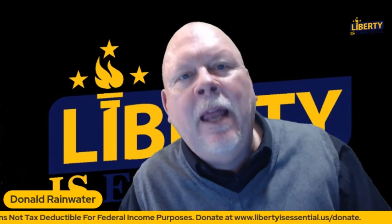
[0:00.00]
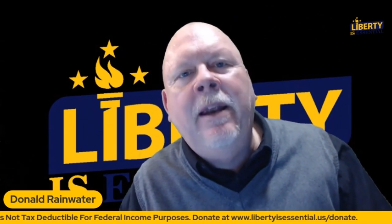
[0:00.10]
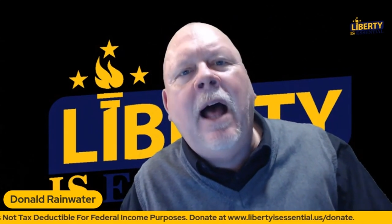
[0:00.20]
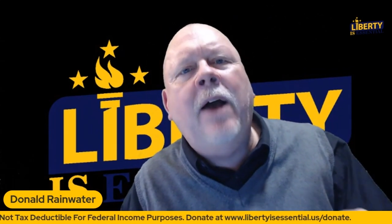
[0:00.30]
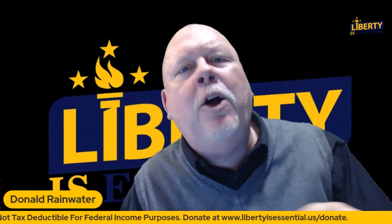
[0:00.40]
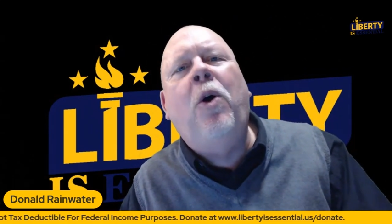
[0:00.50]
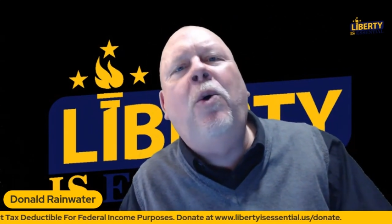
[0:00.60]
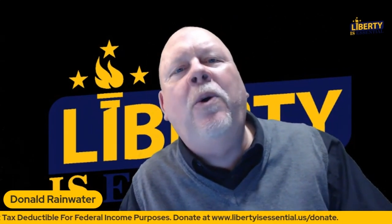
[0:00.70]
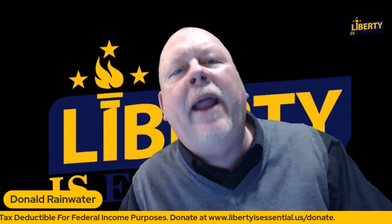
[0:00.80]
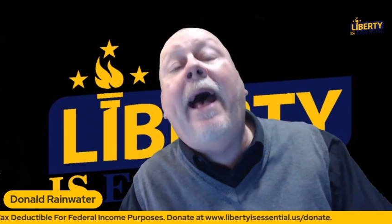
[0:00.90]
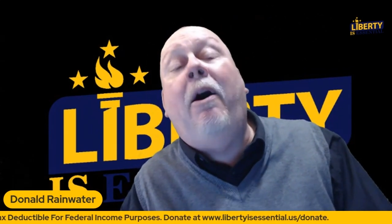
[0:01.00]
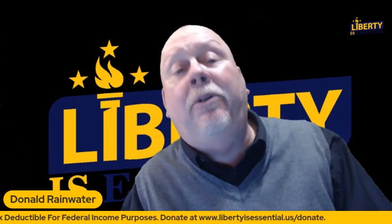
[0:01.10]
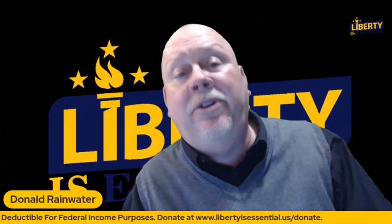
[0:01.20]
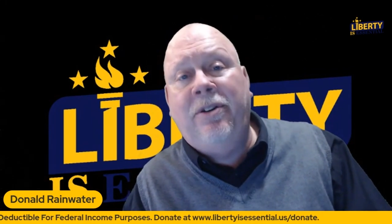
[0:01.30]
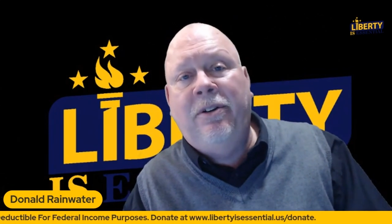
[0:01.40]
not hold
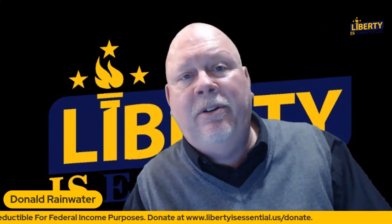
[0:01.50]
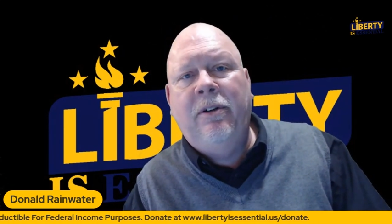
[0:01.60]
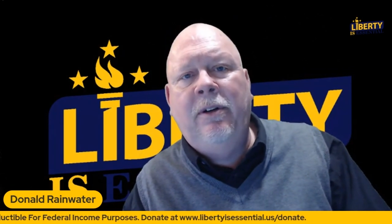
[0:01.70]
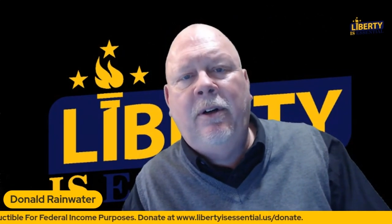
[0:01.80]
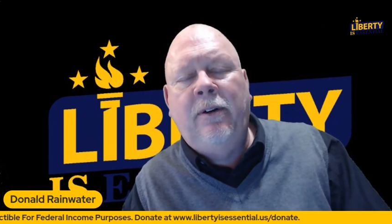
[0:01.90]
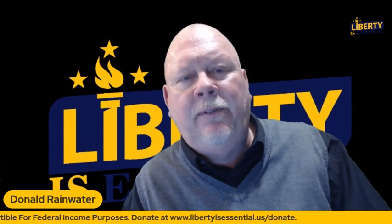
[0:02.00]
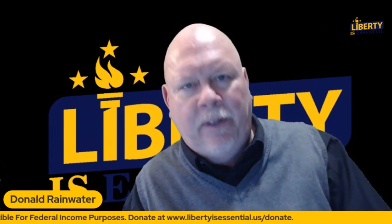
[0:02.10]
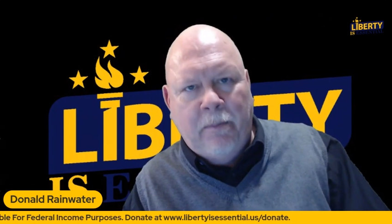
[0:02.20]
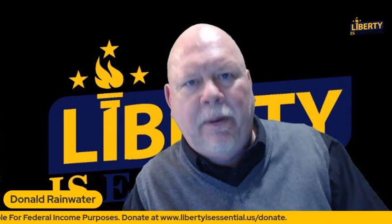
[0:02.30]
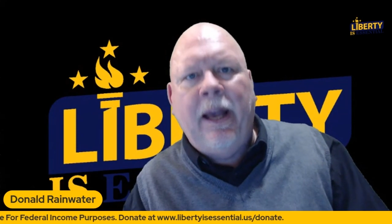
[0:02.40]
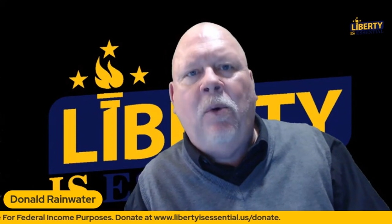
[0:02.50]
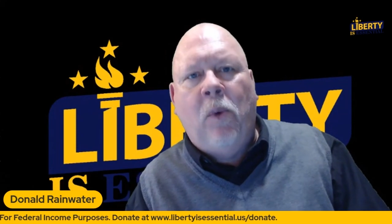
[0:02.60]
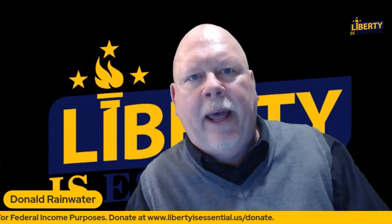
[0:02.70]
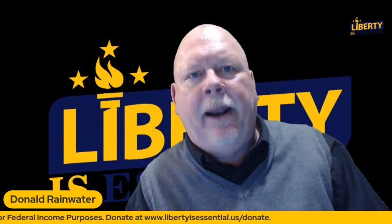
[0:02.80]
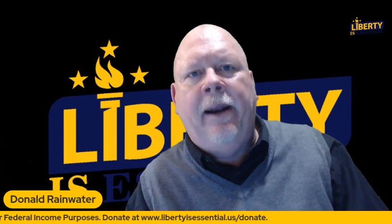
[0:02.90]
out for the big
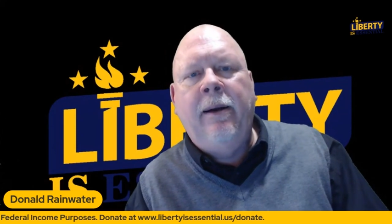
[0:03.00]
win.